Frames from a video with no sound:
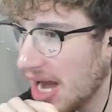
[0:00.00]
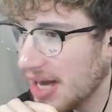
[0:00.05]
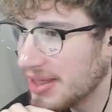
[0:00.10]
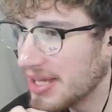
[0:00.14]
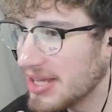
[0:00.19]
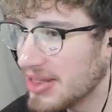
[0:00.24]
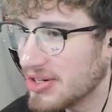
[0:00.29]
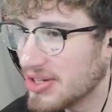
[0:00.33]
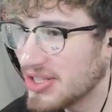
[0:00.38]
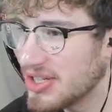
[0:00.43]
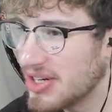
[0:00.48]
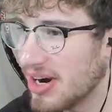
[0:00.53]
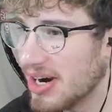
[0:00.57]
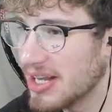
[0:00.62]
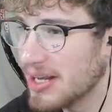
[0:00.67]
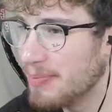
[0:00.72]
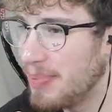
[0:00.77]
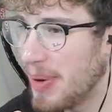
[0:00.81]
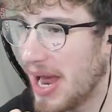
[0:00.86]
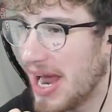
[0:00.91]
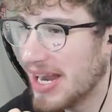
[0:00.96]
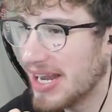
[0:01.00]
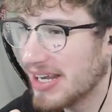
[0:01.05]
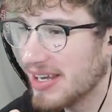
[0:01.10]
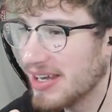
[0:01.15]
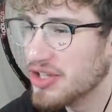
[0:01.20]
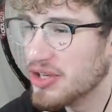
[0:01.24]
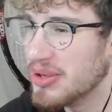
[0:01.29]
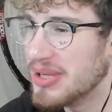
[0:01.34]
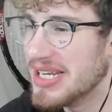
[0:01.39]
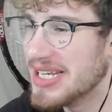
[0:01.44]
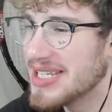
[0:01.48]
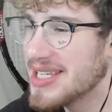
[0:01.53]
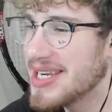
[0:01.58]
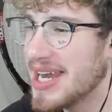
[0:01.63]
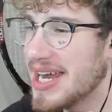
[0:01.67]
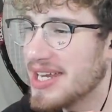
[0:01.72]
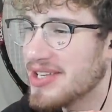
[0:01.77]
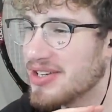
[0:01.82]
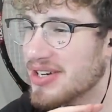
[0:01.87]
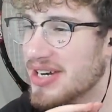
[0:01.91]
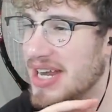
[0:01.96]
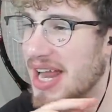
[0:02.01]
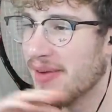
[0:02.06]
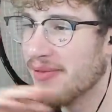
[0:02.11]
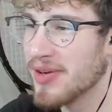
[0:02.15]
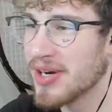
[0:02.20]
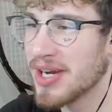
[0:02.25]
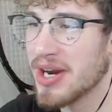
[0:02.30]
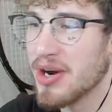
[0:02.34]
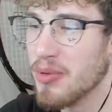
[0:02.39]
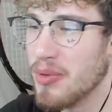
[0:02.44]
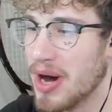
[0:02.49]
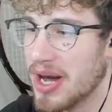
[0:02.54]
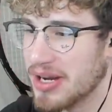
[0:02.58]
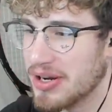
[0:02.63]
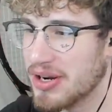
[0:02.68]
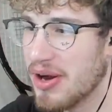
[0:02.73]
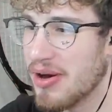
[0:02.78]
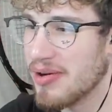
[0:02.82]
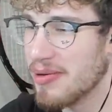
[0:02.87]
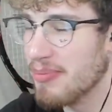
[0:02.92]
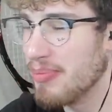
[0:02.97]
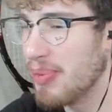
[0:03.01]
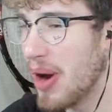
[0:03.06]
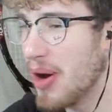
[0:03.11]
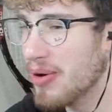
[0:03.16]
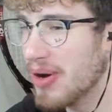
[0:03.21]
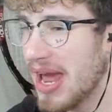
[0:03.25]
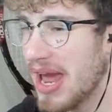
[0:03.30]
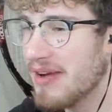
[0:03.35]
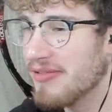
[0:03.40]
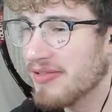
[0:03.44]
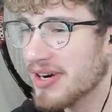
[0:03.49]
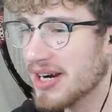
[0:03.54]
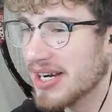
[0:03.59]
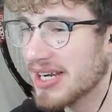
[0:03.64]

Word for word: I think they're starting to panic. Dude, these kids are never going to want to go to boat ever